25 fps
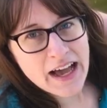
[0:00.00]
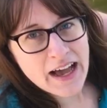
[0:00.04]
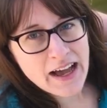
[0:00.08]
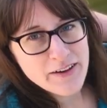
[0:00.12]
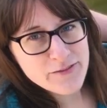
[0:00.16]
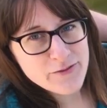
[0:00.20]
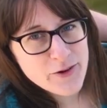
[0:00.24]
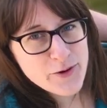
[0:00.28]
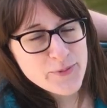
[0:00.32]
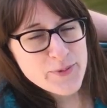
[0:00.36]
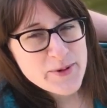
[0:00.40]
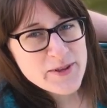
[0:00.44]

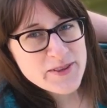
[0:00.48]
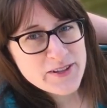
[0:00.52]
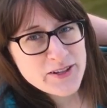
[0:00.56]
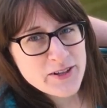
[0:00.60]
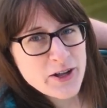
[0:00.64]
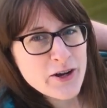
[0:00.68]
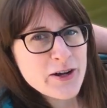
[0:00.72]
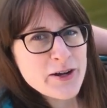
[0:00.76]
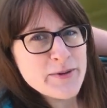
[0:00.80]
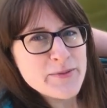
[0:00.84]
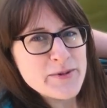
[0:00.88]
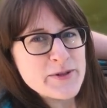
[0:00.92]
I've opened the
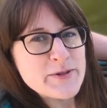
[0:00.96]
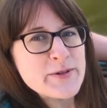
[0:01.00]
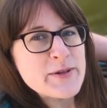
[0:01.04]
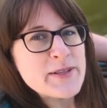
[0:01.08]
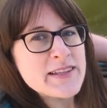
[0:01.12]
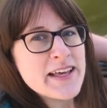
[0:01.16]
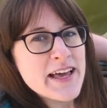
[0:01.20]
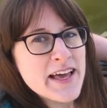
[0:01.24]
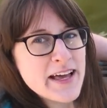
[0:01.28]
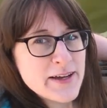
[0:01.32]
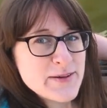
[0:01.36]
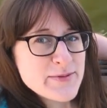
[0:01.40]
locker between
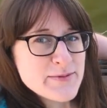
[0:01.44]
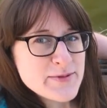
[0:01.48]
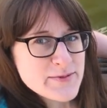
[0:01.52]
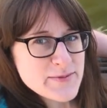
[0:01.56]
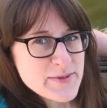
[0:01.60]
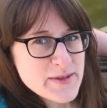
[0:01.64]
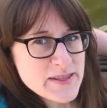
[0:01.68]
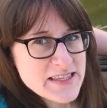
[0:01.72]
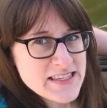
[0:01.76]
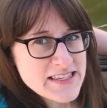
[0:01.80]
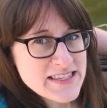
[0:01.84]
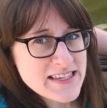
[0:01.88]
the
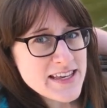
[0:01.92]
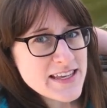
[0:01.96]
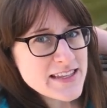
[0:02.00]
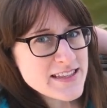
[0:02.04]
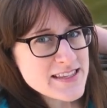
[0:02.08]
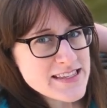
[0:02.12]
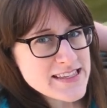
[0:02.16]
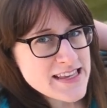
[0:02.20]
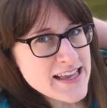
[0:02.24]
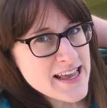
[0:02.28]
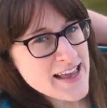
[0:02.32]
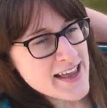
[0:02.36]
helmsman's
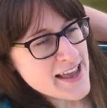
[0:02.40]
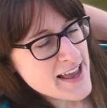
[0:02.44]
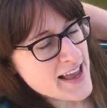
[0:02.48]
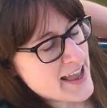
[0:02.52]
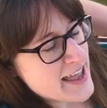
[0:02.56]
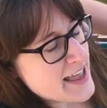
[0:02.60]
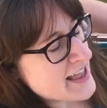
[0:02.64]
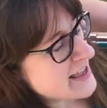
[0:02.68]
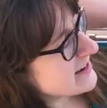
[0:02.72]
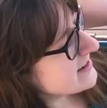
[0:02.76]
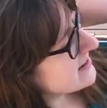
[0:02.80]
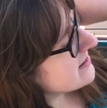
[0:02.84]
seats
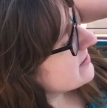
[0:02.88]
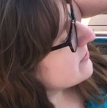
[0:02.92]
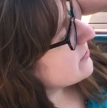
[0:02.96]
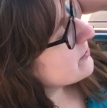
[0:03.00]
and